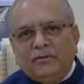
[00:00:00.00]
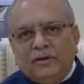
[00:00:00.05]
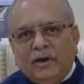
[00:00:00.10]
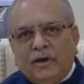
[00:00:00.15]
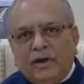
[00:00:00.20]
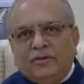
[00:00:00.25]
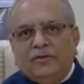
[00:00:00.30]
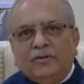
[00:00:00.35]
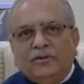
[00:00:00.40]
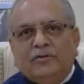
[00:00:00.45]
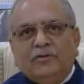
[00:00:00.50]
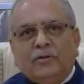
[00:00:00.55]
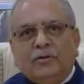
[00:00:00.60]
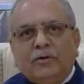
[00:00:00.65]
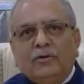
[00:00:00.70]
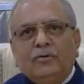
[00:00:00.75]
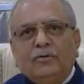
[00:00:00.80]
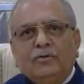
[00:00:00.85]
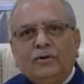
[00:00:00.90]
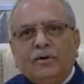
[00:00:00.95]
I just
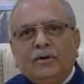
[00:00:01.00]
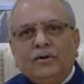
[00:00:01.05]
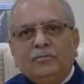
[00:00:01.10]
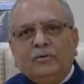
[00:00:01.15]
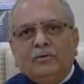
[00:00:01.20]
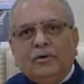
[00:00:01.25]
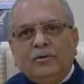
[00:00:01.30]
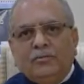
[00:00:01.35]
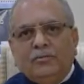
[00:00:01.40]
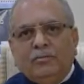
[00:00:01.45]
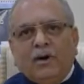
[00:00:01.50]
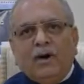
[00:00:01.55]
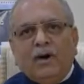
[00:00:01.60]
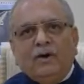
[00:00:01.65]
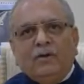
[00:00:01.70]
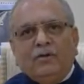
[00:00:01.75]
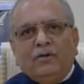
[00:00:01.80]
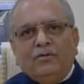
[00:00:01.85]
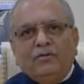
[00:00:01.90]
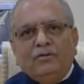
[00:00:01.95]
talked today about
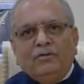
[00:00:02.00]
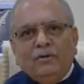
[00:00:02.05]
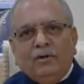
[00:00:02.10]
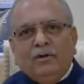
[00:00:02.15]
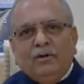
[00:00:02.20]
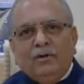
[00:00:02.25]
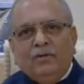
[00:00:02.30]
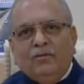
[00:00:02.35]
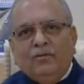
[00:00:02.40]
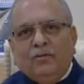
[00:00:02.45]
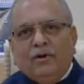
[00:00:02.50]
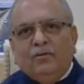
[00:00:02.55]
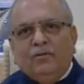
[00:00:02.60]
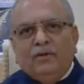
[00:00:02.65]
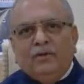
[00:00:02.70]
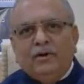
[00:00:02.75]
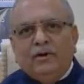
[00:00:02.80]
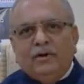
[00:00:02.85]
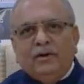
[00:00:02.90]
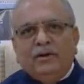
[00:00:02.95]
part of what
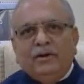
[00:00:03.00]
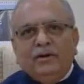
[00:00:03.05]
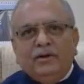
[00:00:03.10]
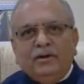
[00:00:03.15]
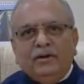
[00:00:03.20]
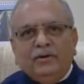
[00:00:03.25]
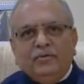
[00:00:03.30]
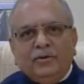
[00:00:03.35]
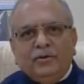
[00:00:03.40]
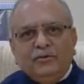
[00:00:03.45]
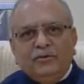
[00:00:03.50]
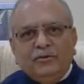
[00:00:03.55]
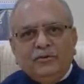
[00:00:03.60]
we did in defense.